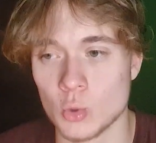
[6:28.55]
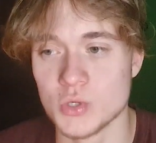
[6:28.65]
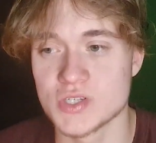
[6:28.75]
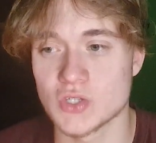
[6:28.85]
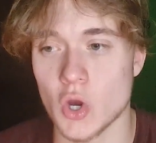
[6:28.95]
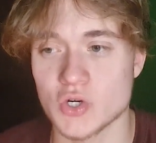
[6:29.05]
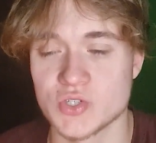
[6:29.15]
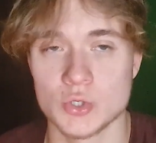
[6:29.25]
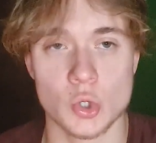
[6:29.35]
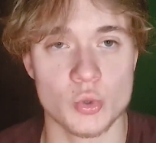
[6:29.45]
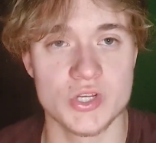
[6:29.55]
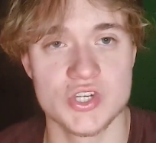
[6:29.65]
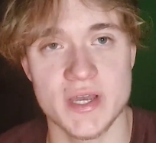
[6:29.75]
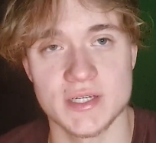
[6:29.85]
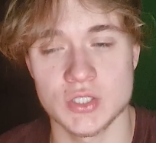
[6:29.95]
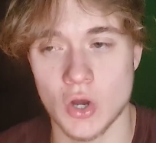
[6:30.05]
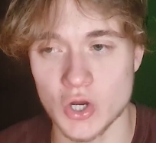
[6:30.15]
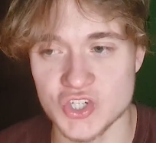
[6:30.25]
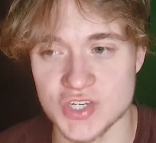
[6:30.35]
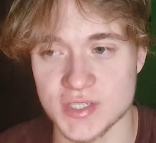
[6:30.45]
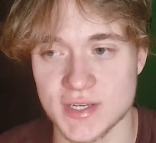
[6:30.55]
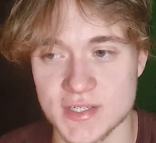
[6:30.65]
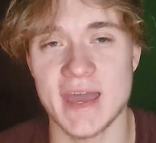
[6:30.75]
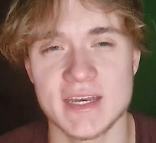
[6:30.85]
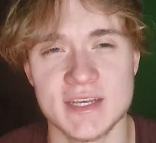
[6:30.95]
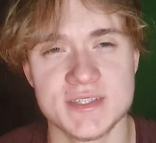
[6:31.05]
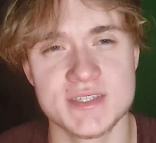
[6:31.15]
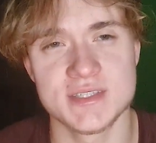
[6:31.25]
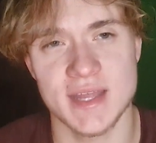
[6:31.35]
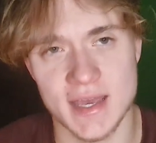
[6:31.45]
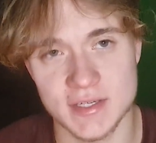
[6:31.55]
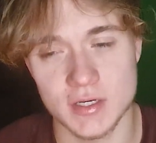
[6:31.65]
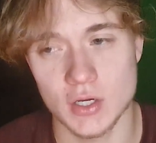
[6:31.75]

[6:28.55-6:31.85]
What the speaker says: we start to reject consciousness and instead